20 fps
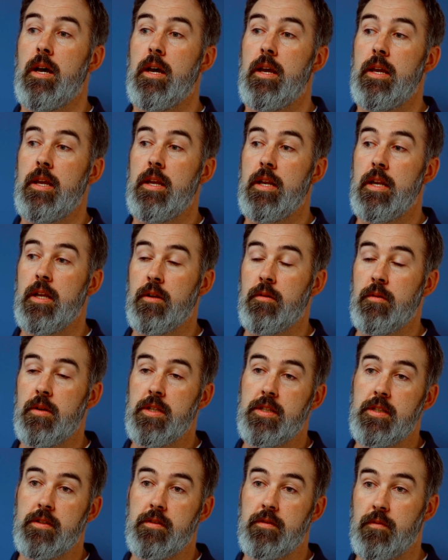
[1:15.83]
it
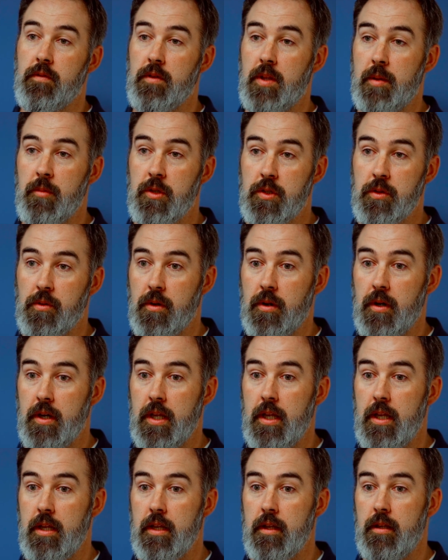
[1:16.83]
increases
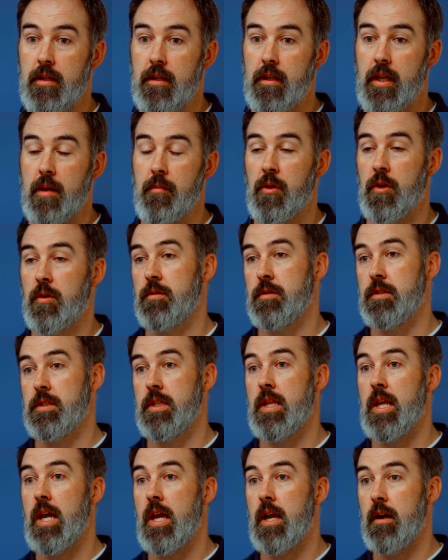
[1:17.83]
inflammatory chemicals in
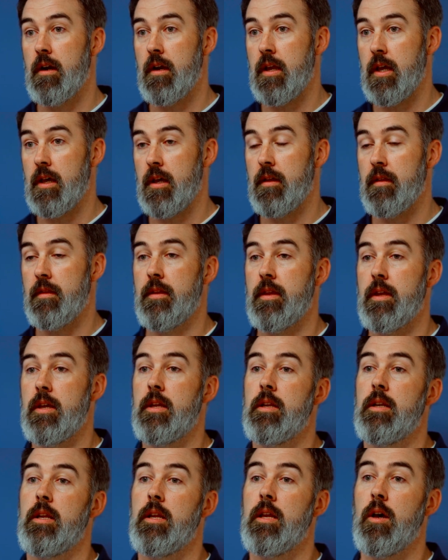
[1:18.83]
the area that
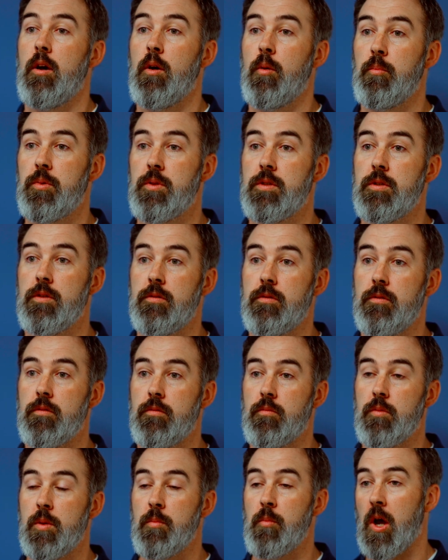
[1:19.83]
help to
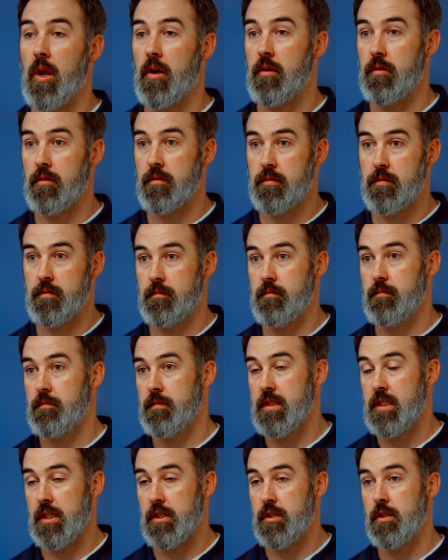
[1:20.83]
remodel
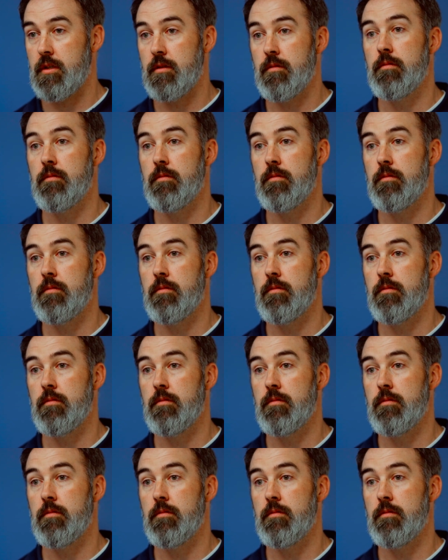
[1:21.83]
tissue.